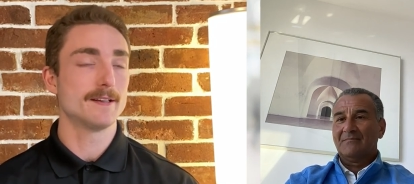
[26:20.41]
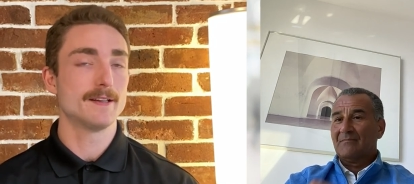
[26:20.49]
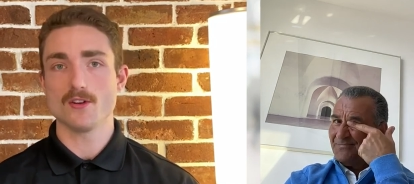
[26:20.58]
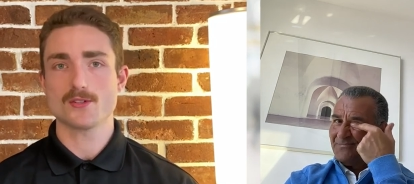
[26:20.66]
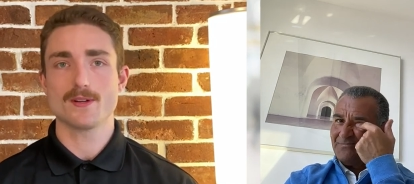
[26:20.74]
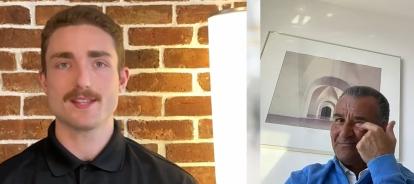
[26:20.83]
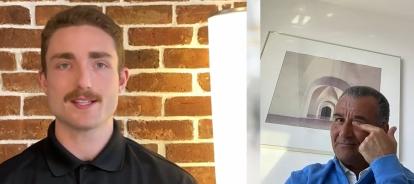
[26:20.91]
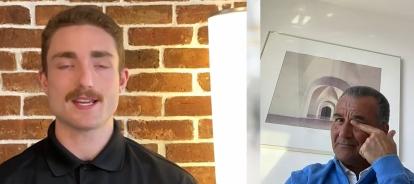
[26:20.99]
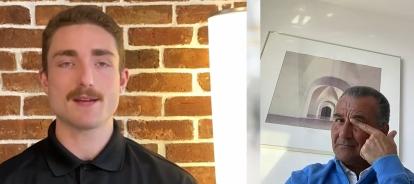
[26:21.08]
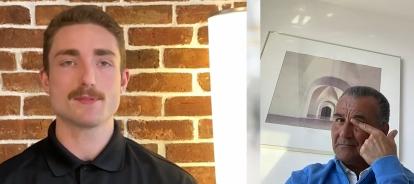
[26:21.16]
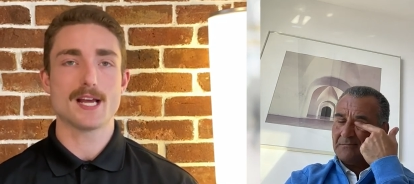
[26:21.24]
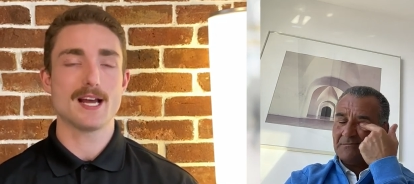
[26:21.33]
Speaker 1: Also, at the
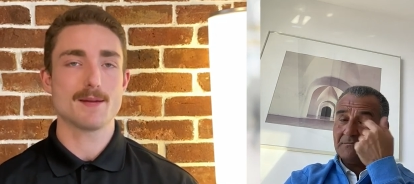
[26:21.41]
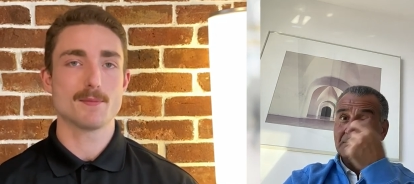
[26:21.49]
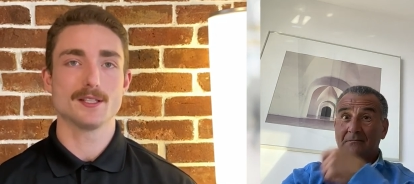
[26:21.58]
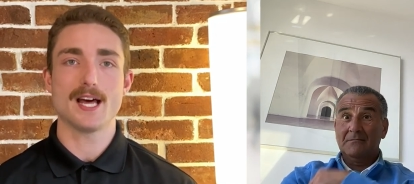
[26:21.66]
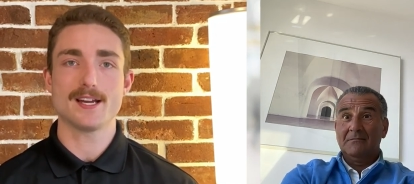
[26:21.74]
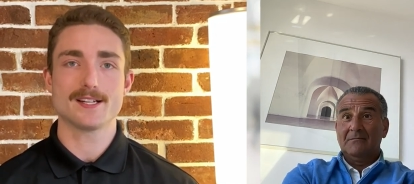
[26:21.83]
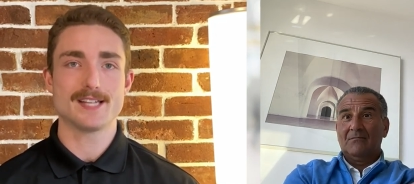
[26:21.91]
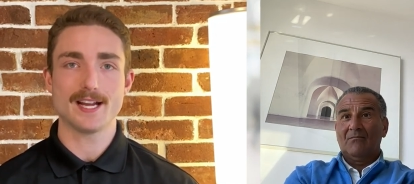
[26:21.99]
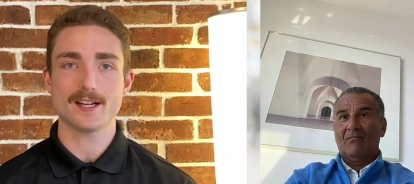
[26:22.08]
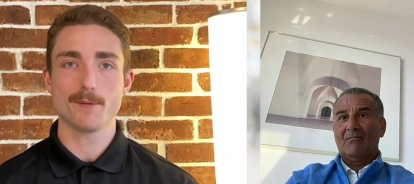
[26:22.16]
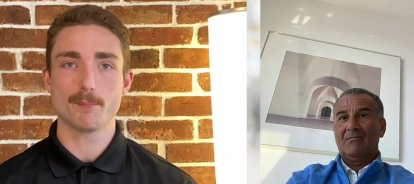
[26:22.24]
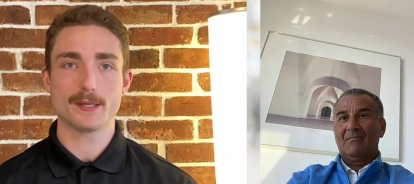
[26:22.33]
same time, a lot of tech
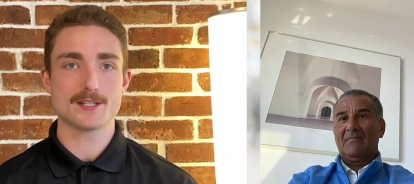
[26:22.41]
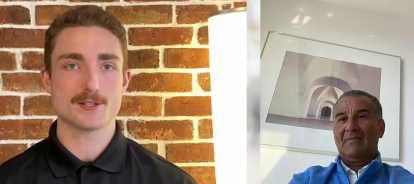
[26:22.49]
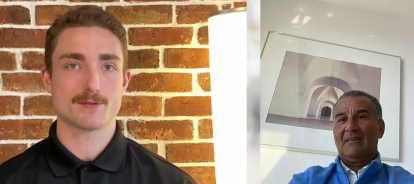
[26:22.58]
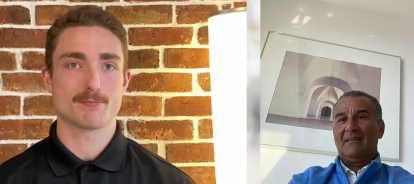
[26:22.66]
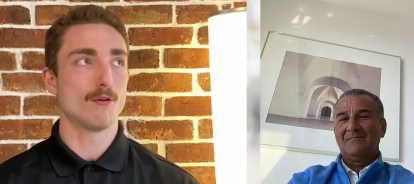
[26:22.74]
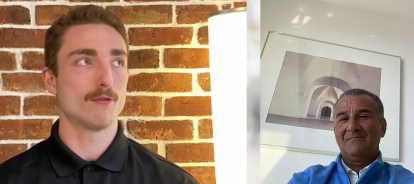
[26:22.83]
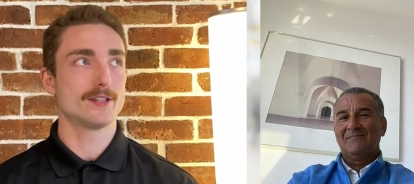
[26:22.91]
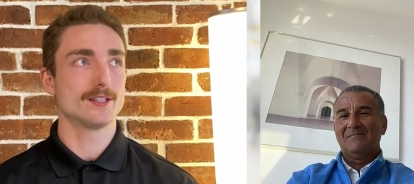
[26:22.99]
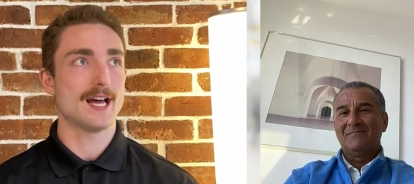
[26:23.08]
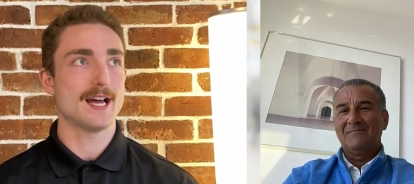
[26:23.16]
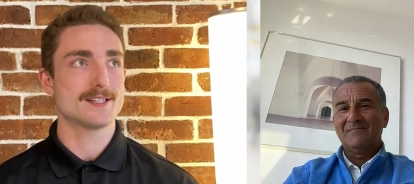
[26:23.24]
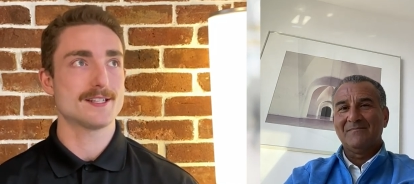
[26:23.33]
companies over the
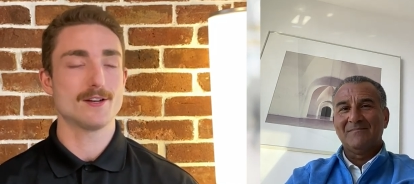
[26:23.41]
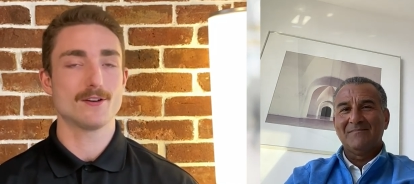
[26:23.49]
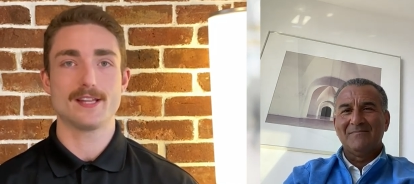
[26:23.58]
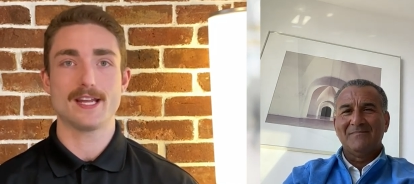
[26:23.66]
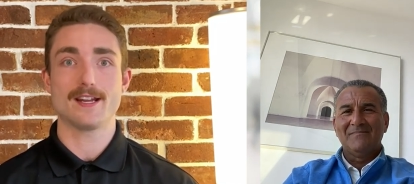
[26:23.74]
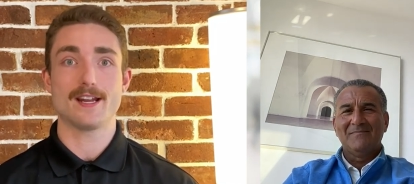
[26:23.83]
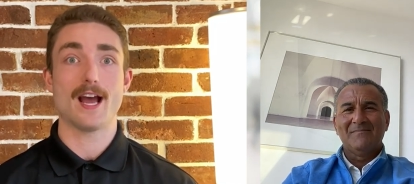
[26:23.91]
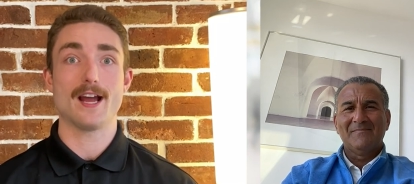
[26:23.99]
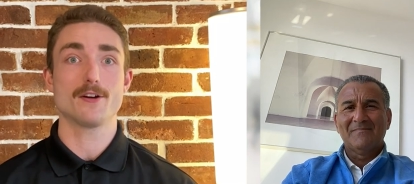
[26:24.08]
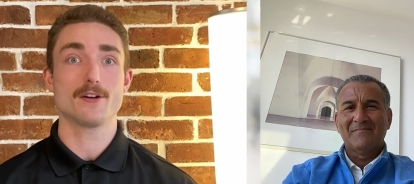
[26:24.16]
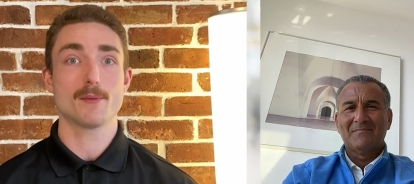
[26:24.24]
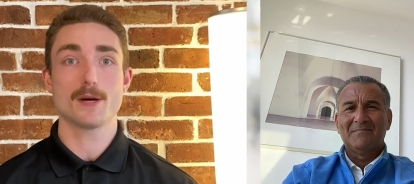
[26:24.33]
last year, they had
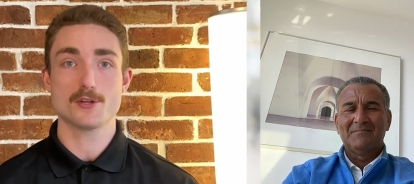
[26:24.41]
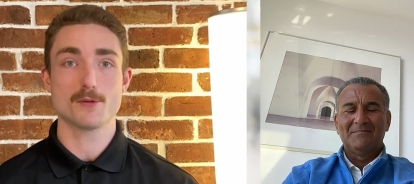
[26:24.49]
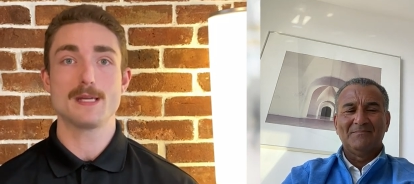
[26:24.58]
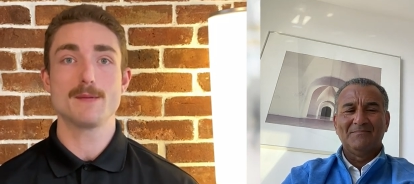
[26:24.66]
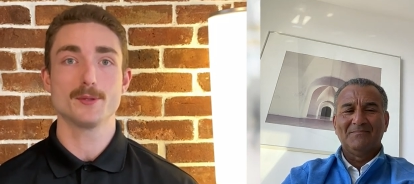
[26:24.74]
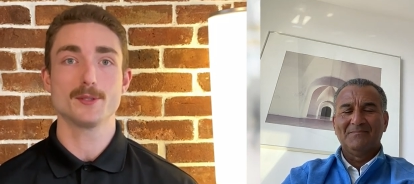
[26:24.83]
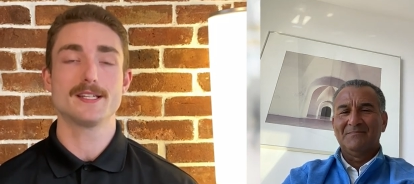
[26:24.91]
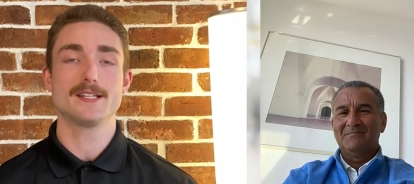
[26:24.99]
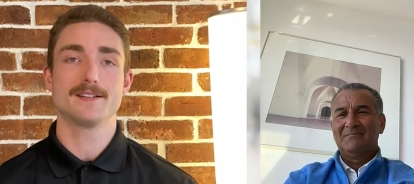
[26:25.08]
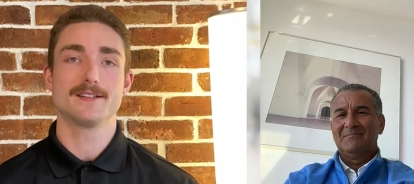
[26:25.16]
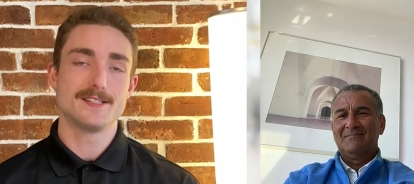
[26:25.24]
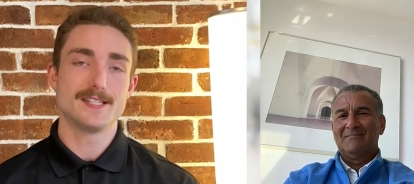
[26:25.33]
hired a bunch of people
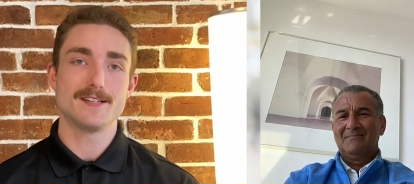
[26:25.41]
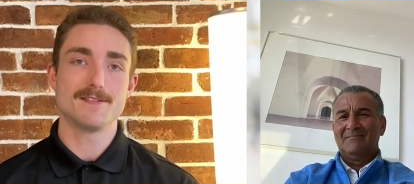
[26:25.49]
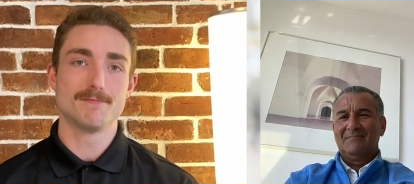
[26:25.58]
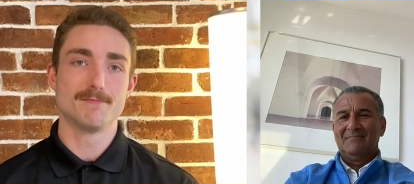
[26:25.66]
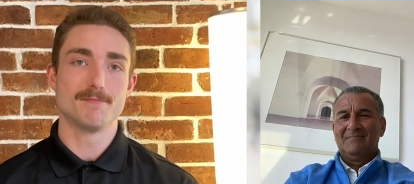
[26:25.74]
and did